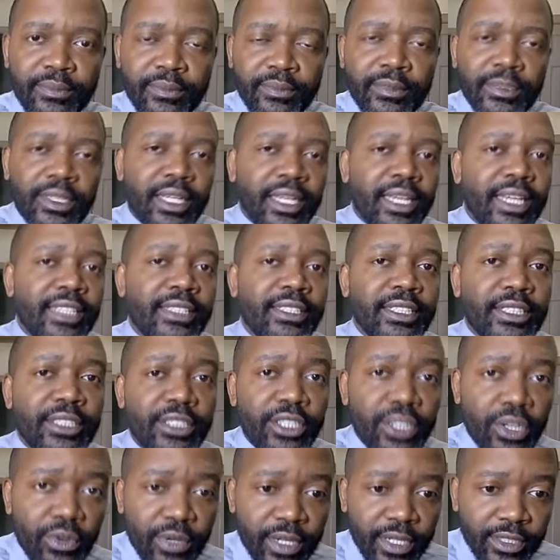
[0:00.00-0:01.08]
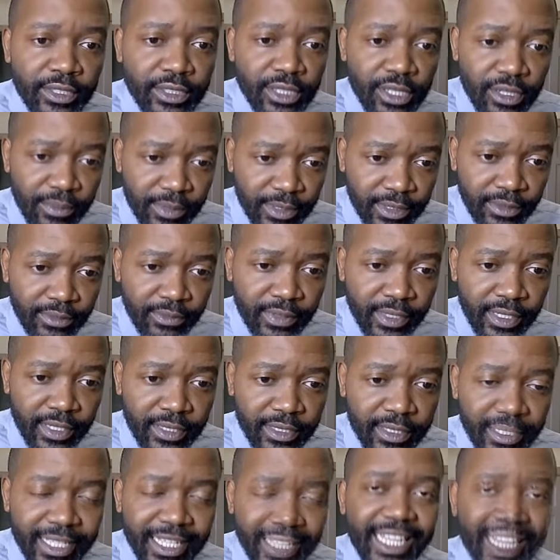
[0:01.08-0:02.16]
Is it no in-service event?
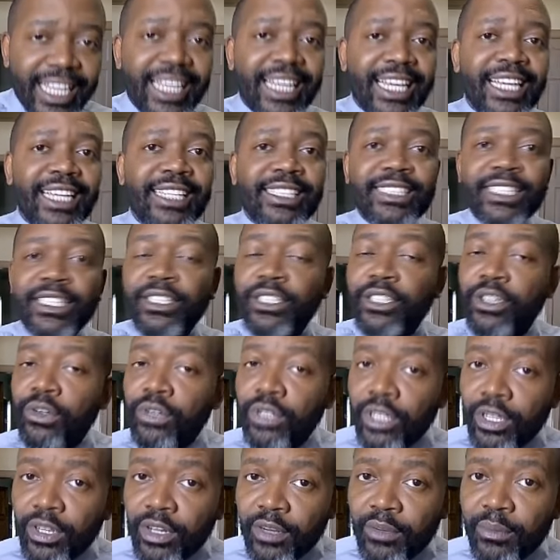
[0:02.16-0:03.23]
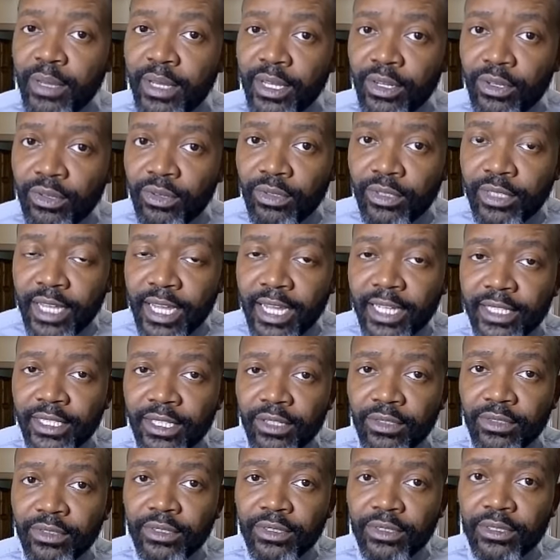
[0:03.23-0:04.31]
Is it no current medical
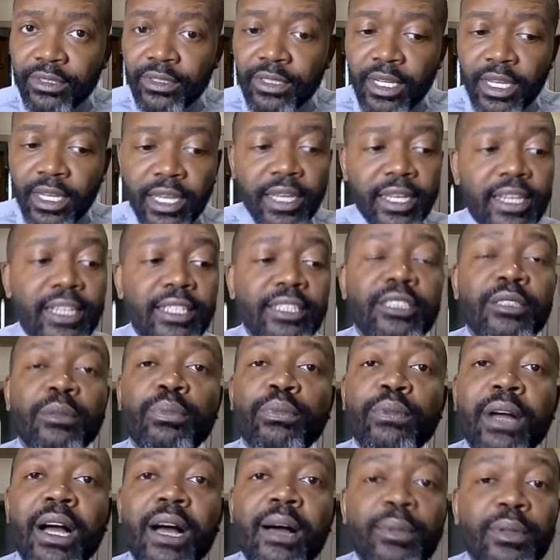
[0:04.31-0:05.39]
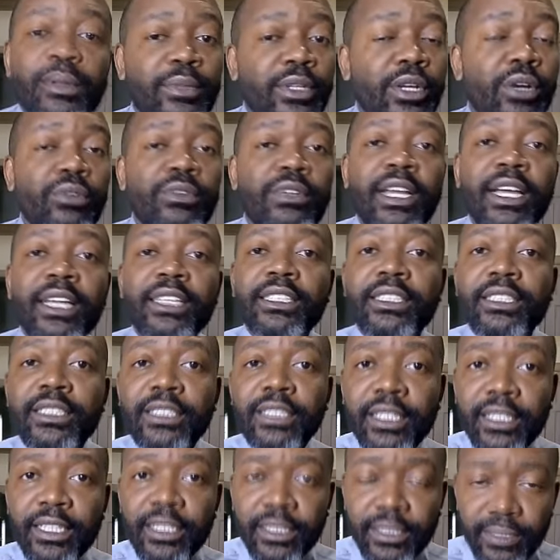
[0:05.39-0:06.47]
diagnosis? Is the problem no nexus
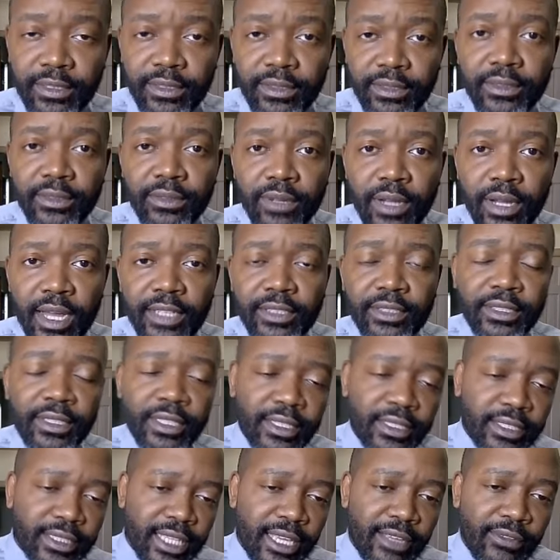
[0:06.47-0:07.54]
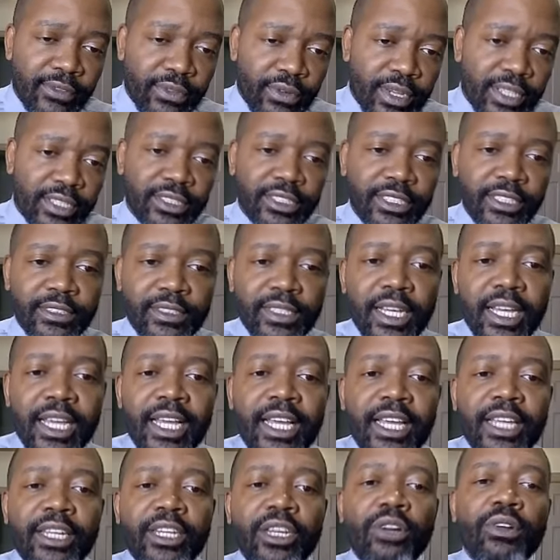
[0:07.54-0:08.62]
link? Right? So let's say, for instance,
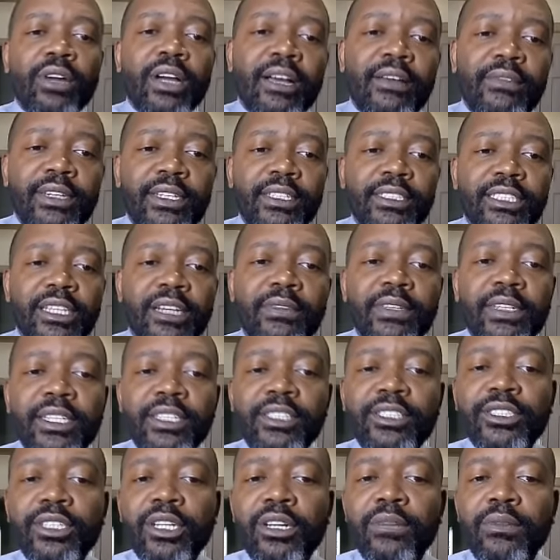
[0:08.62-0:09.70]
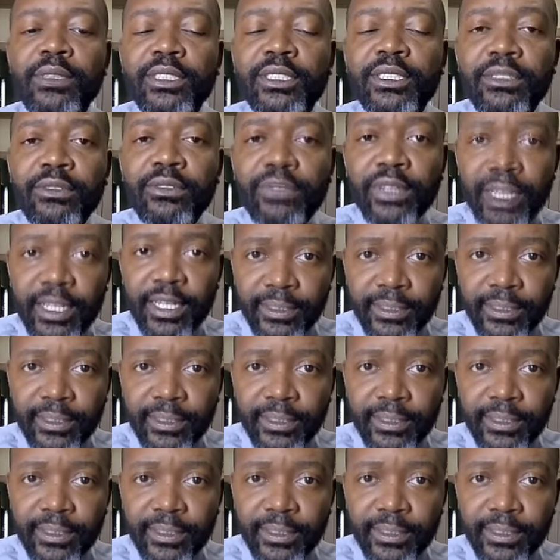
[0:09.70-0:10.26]
no evidence of an in-service event.